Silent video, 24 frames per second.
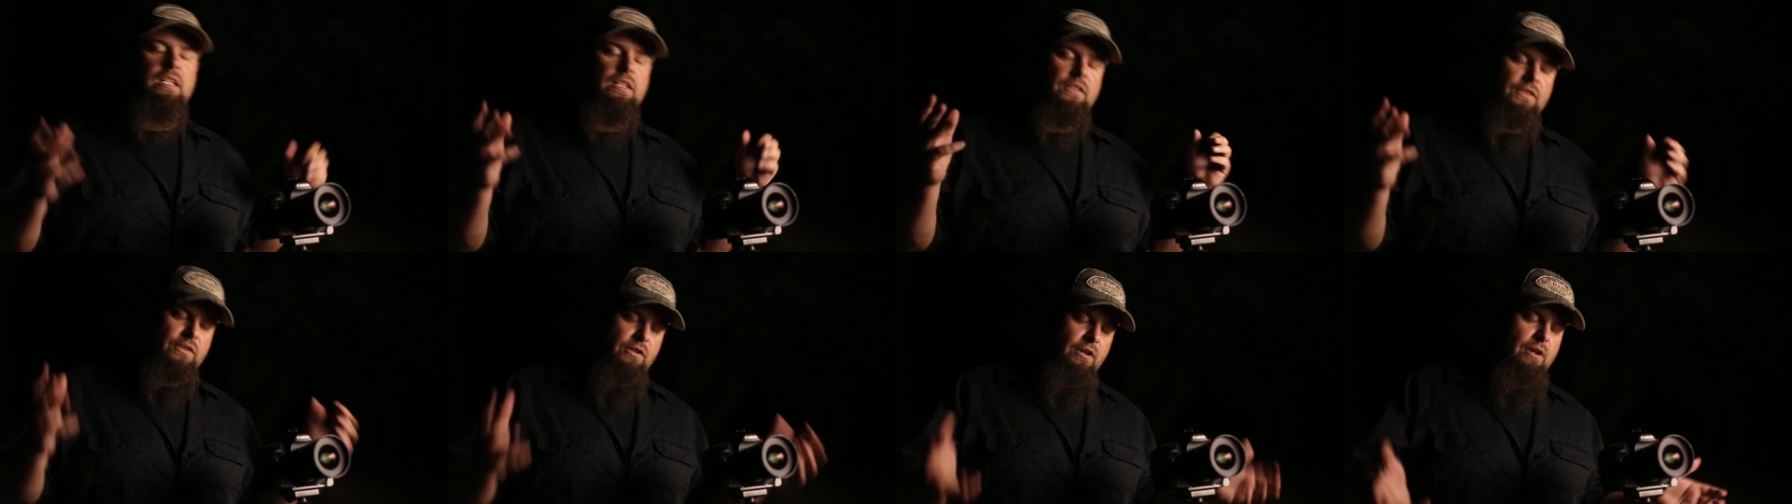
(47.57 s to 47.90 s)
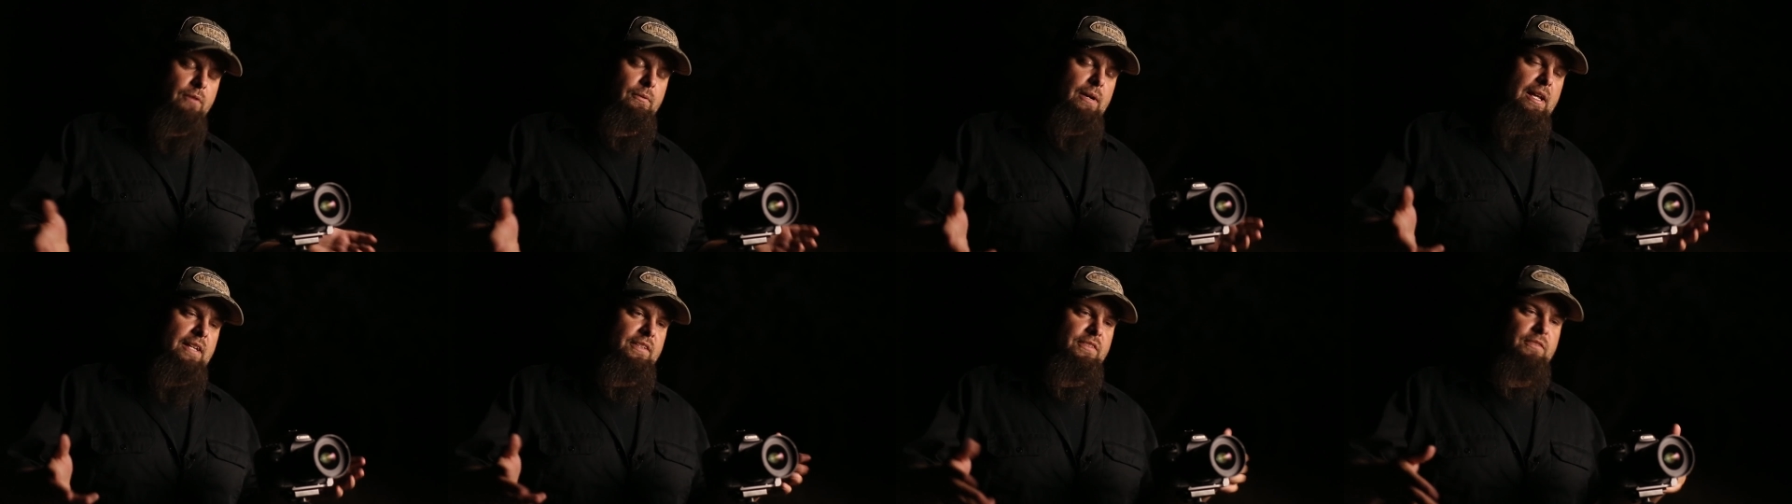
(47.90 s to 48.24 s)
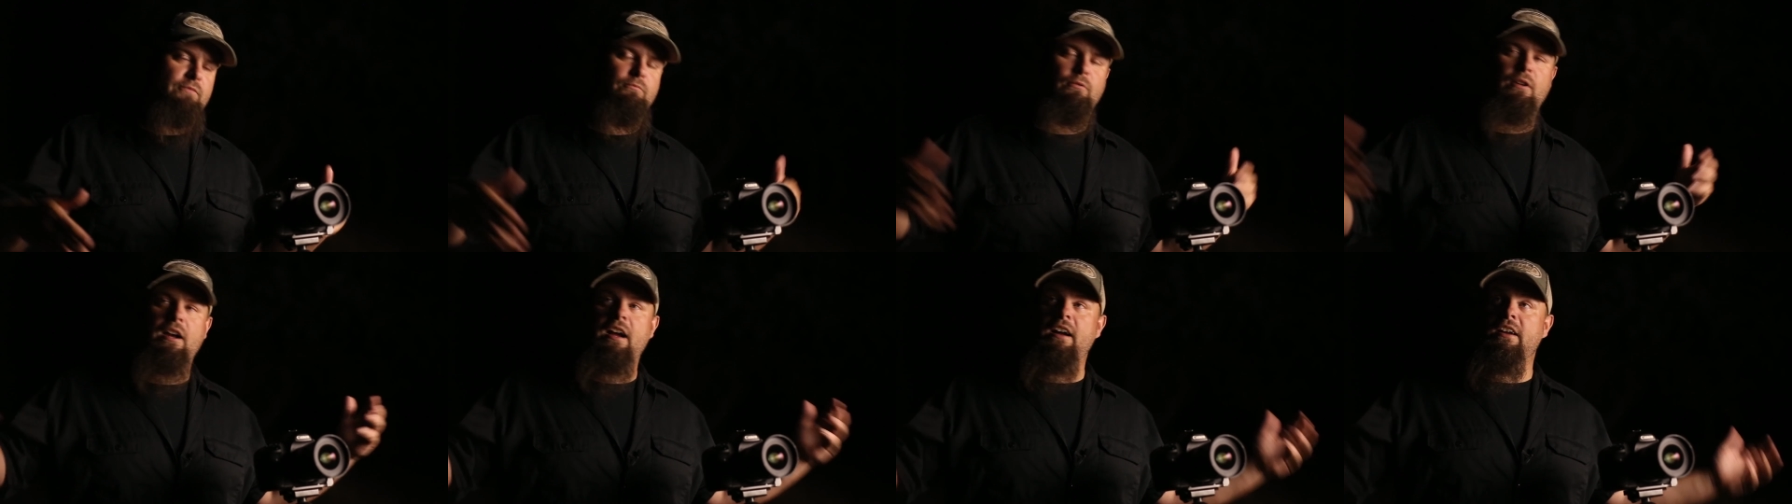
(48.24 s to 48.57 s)
So,
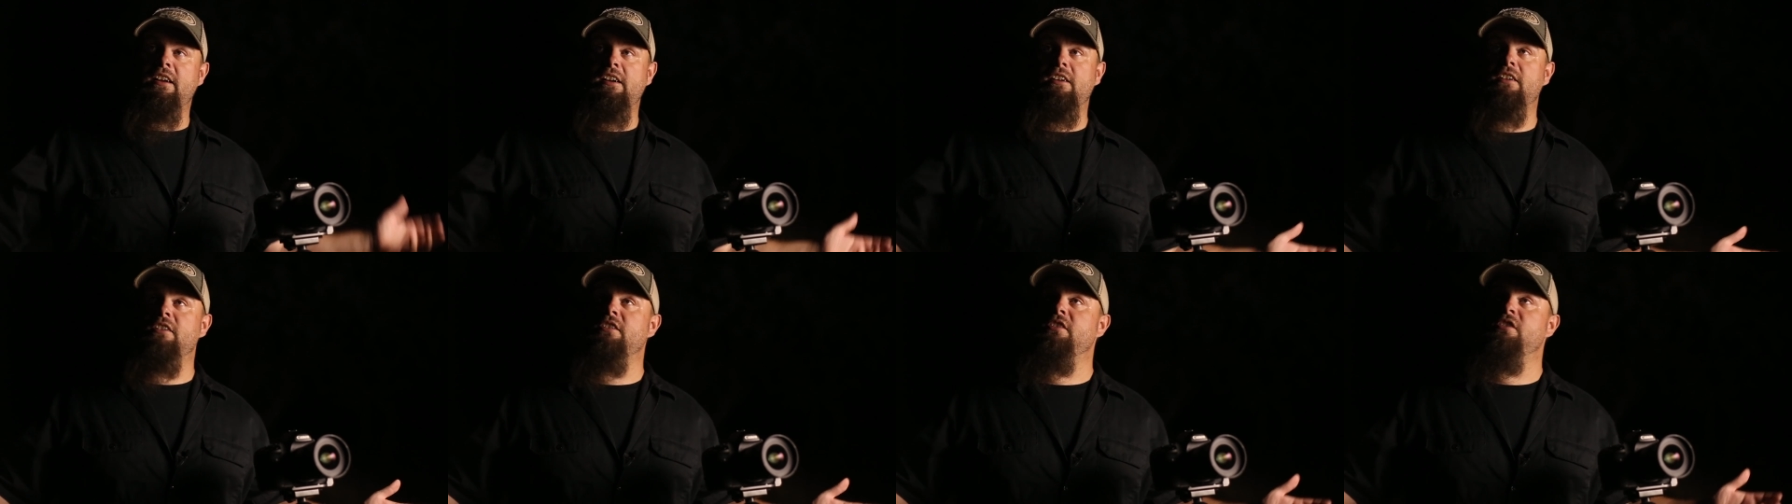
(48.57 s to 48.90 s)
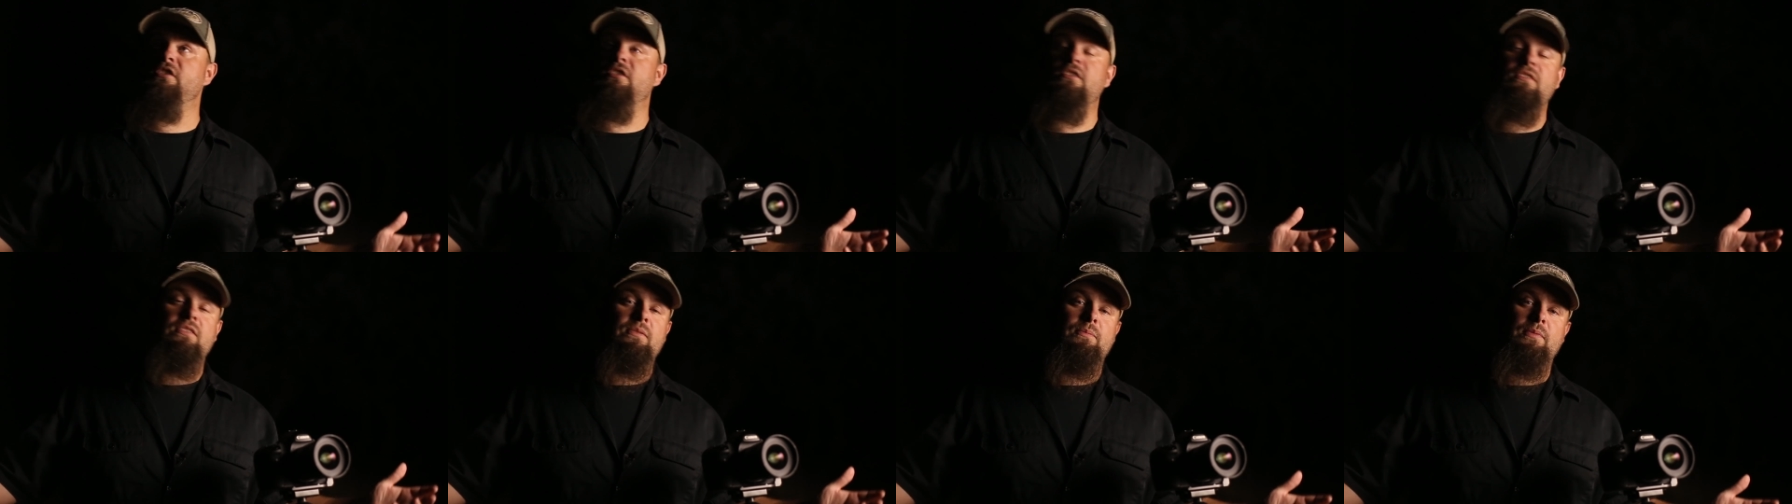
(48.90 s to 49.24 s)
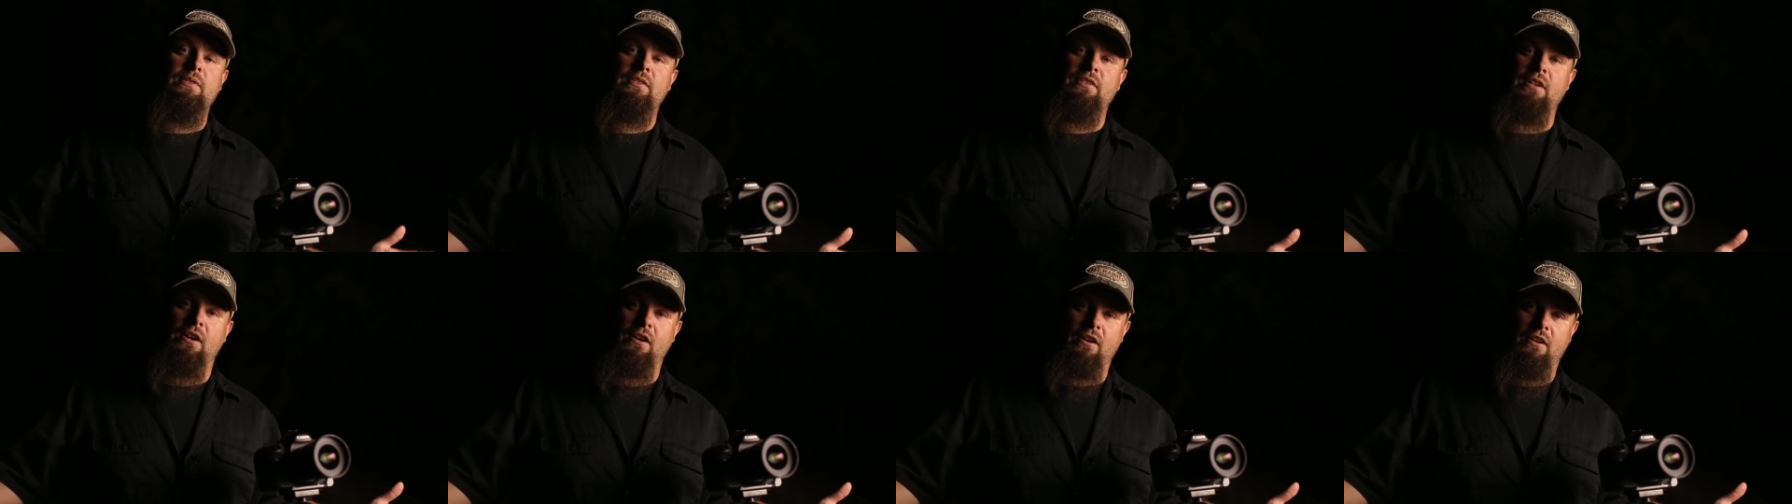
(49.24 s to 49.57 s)
anyways, we're out here to shoot some
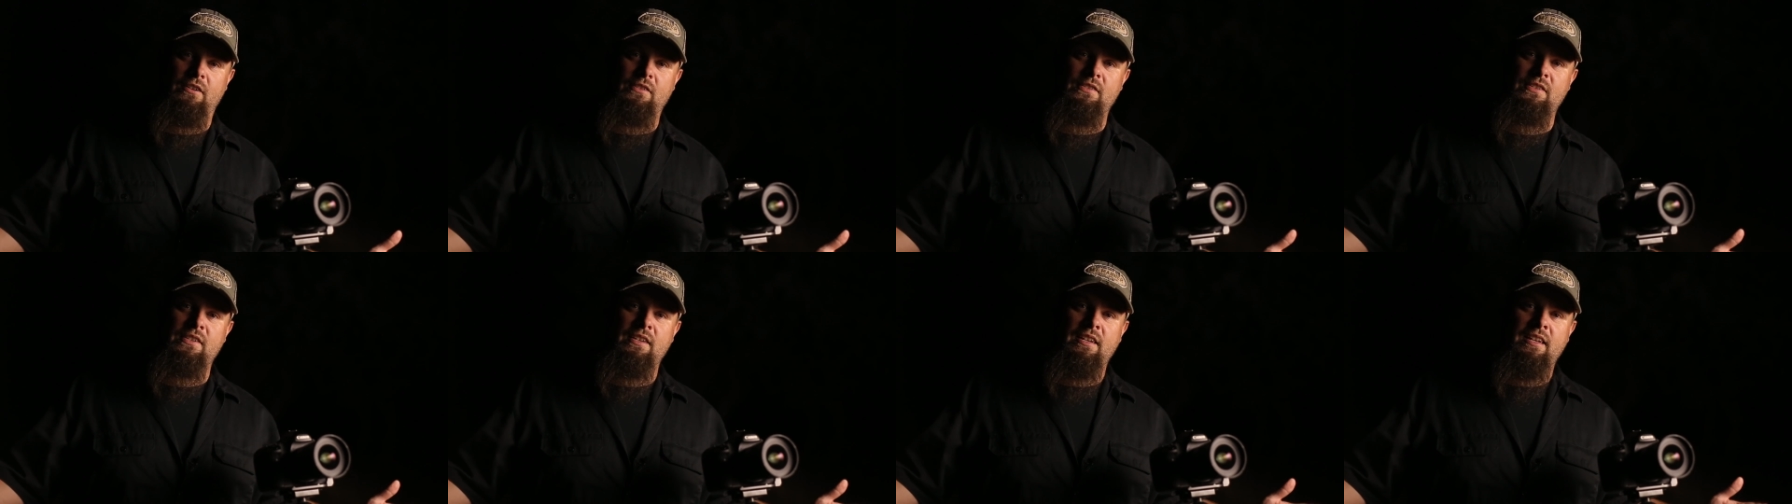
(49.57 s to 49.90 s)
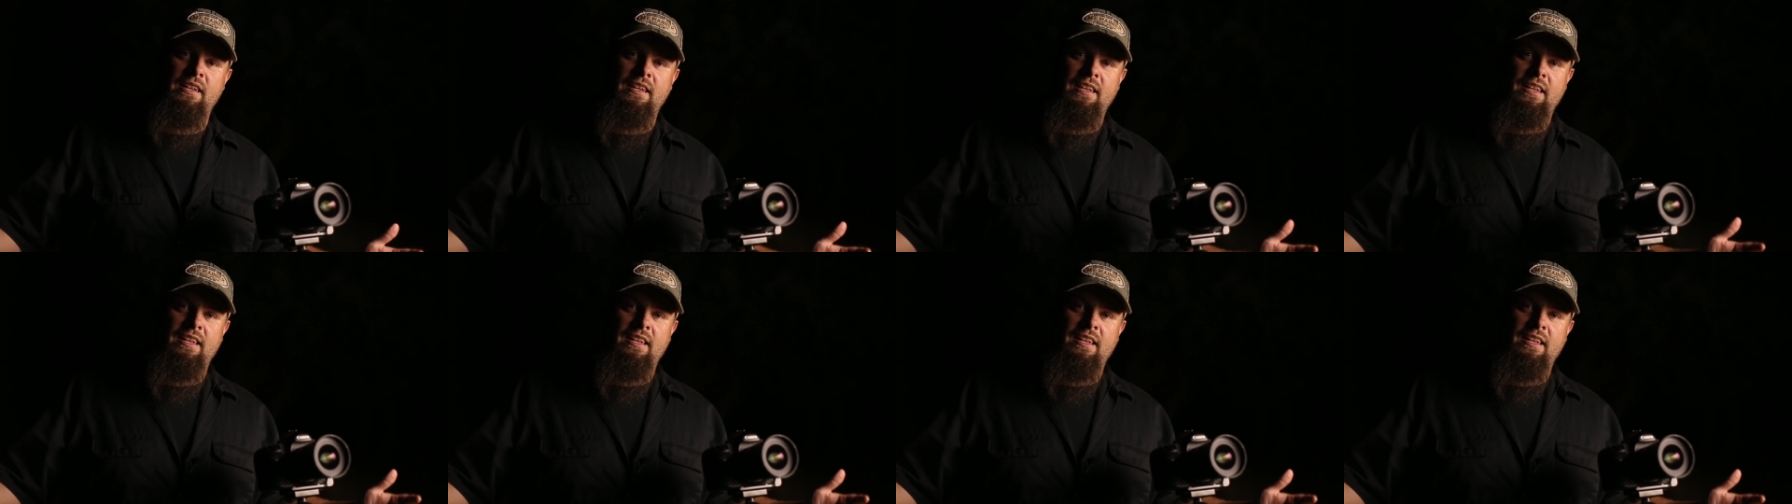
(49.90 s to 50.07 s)
stars.